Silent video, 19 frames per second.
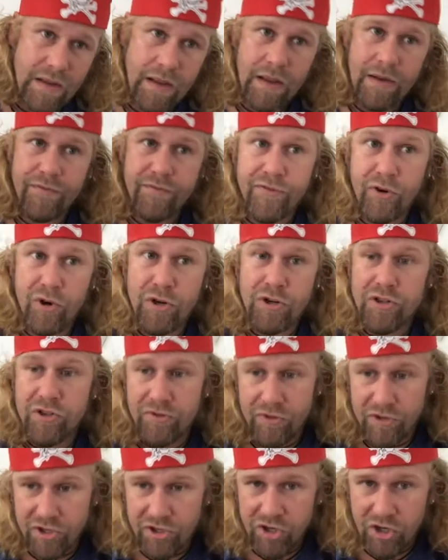for
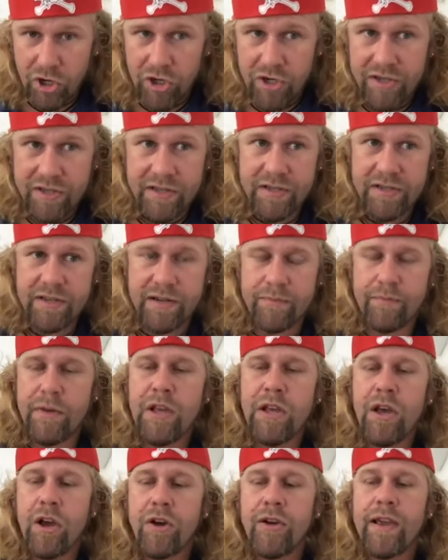the star system.
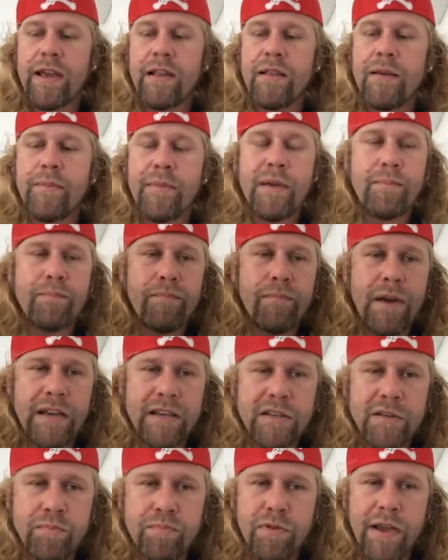Okay, let me
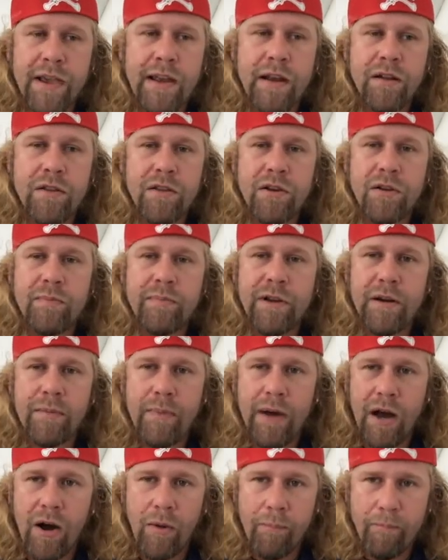explain a little bit
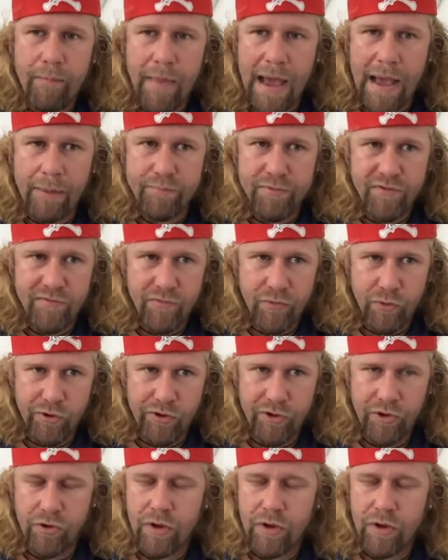about maps for you.